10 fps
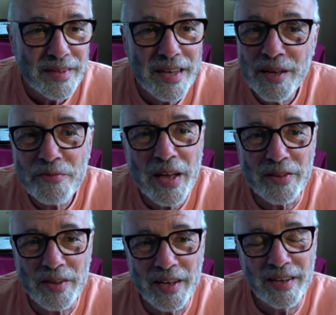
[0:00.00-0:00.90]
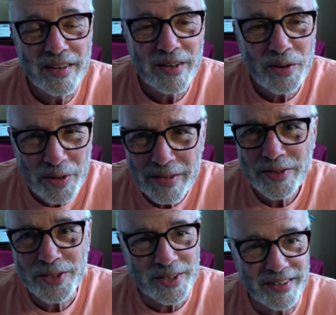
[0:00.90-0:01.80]
If, as a
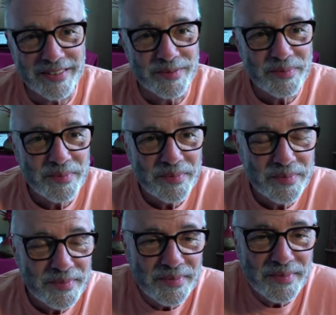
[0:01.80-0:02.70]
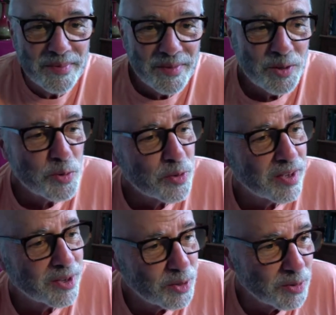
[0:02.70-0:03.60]
Christian, you
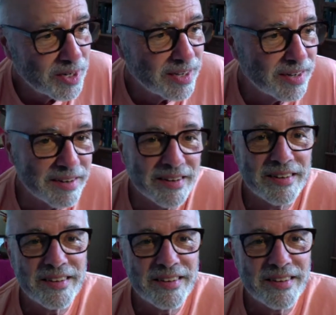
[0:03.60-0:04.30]
think you need